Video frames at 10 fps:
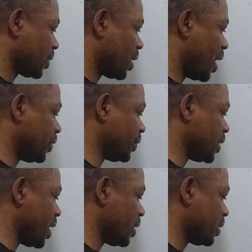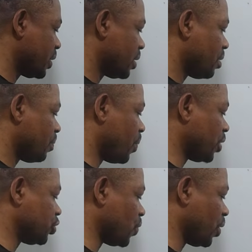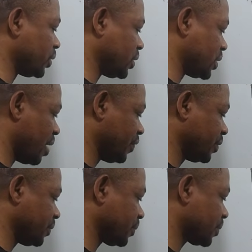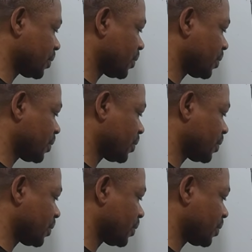Are you there? Punch what? 7.